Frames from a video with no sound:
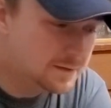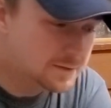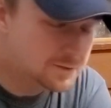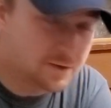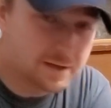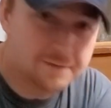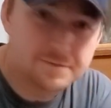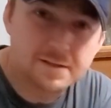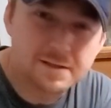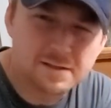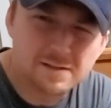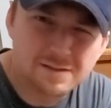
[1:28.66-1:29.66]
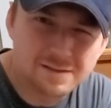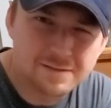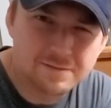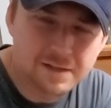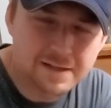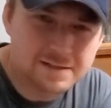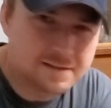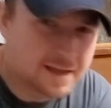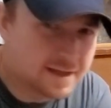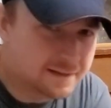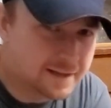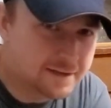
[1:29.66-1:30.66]
So I'll have to leave a link to
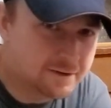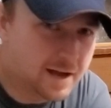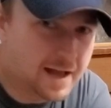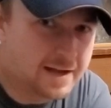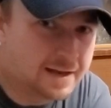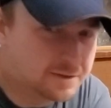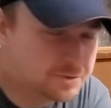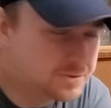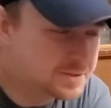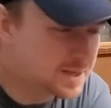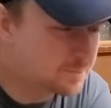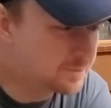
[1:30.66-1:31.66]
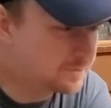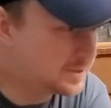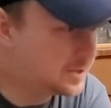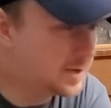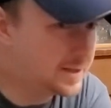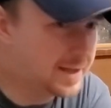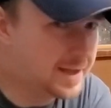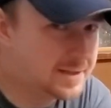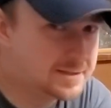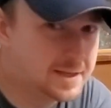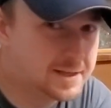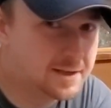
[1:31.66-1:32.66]
that later on. I'll do a separate video on that
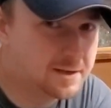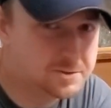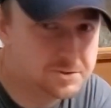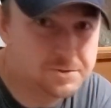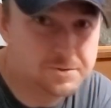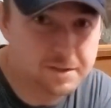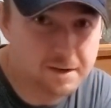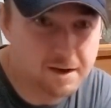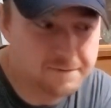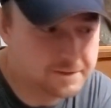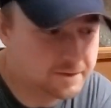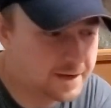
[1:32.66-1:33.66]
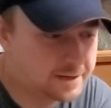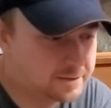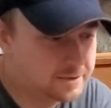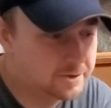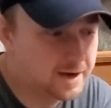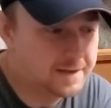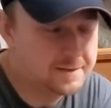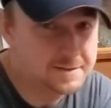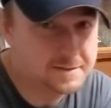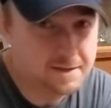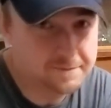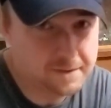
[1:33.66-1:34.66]
because I also use a coffee grinder to grind this
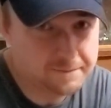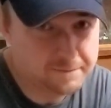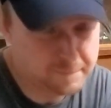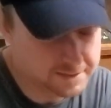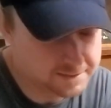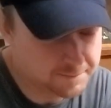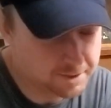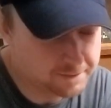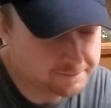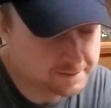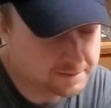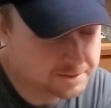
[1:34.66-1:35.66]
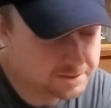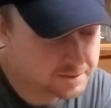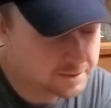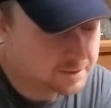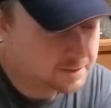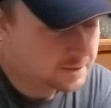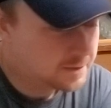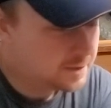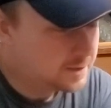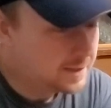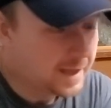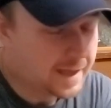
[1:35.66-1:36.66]
stuff up for my small fish,
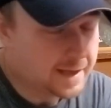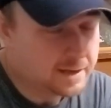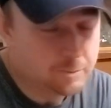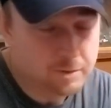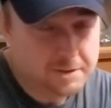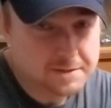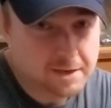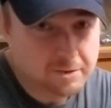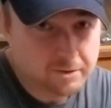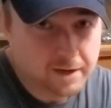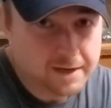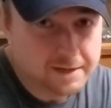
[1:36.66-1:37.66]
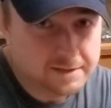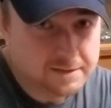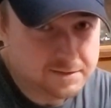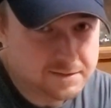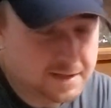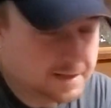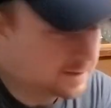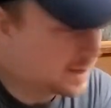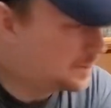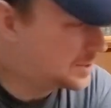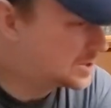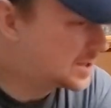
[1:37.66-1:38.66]
and it works out great. It doesn't take that
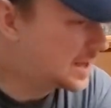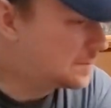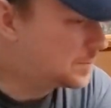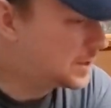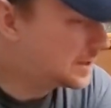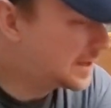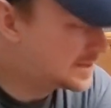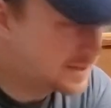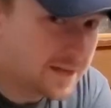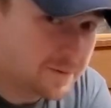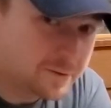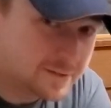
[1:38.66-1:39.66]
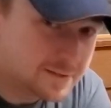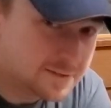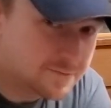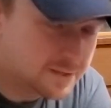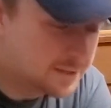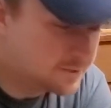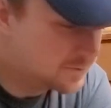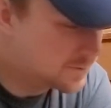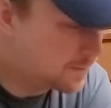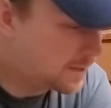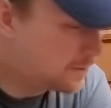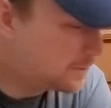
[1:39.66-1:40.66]
much time, but that's not what this video is
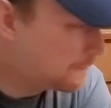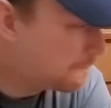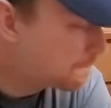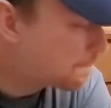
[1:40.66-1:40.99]
about.